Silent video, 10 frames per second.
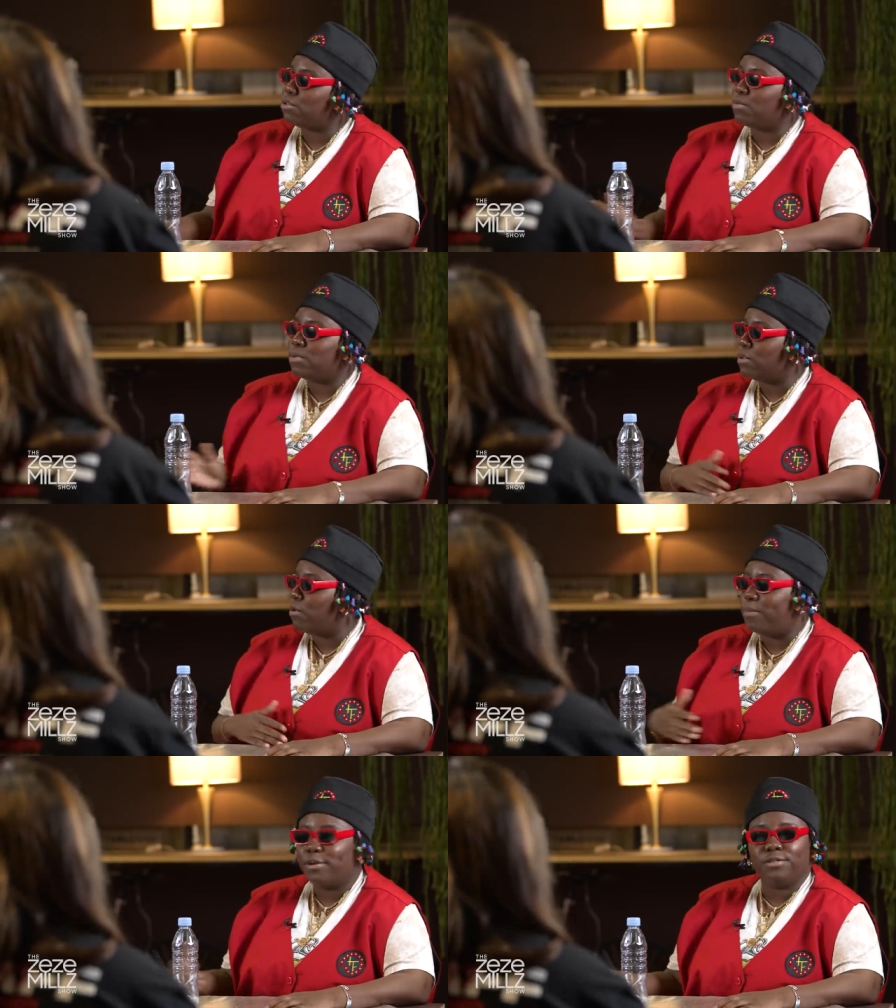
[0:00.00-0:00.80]
to school with a
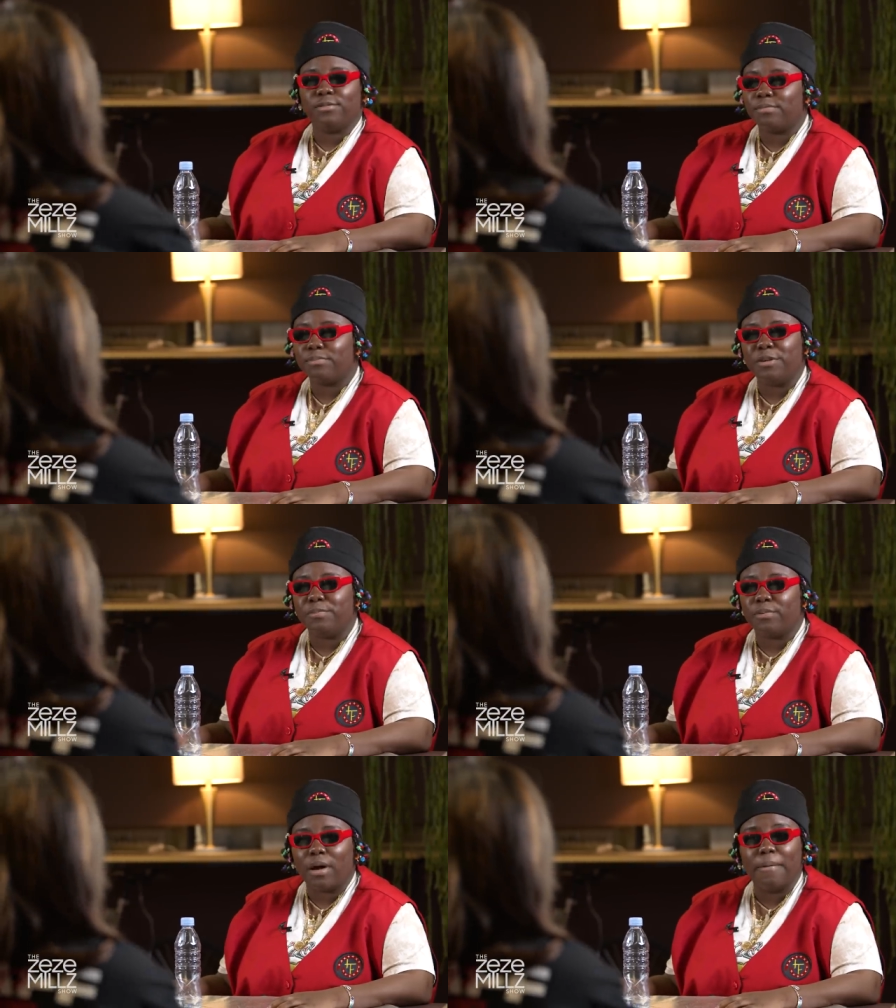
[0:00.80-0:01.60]
whole bunch of
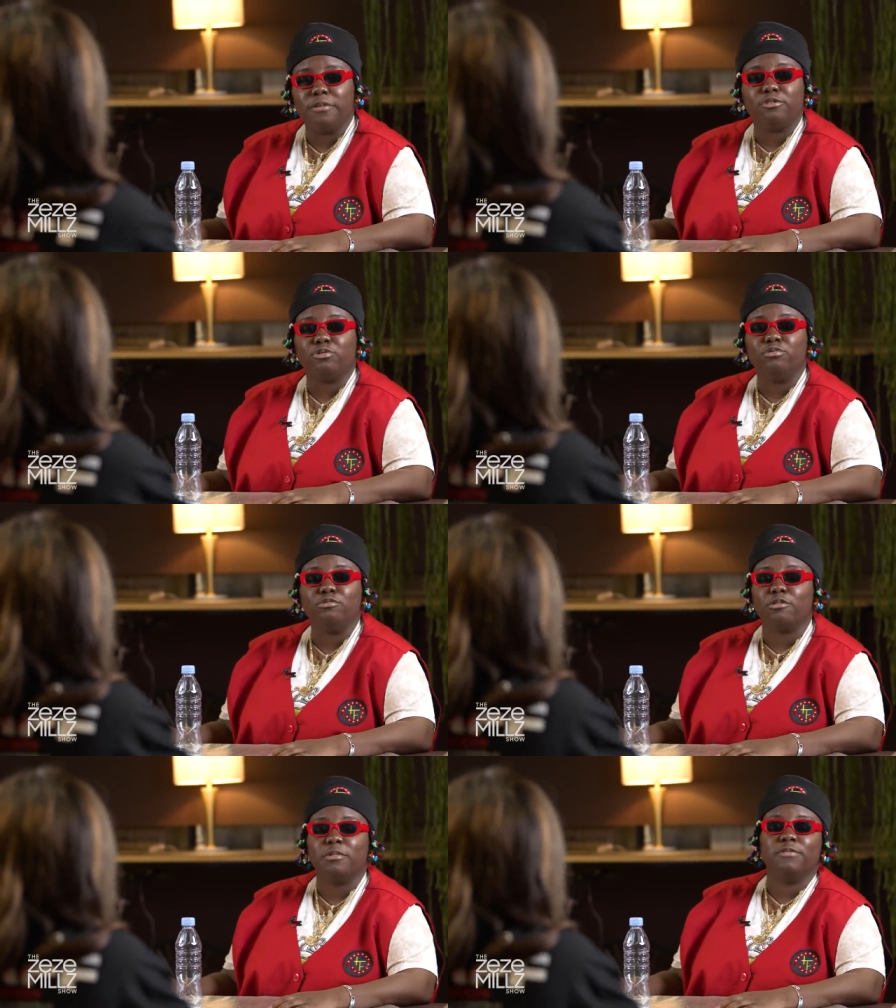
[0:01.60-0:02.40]
people. I went to school
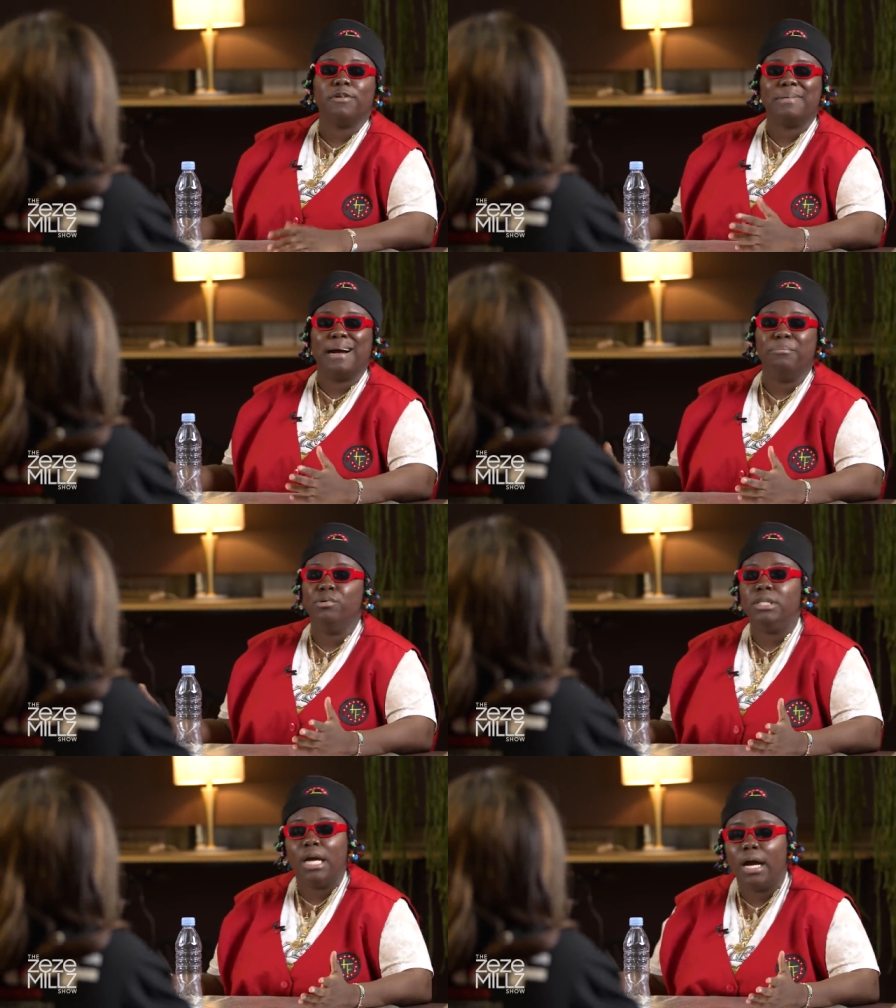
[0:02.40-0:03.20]
with somebody from Cambodia.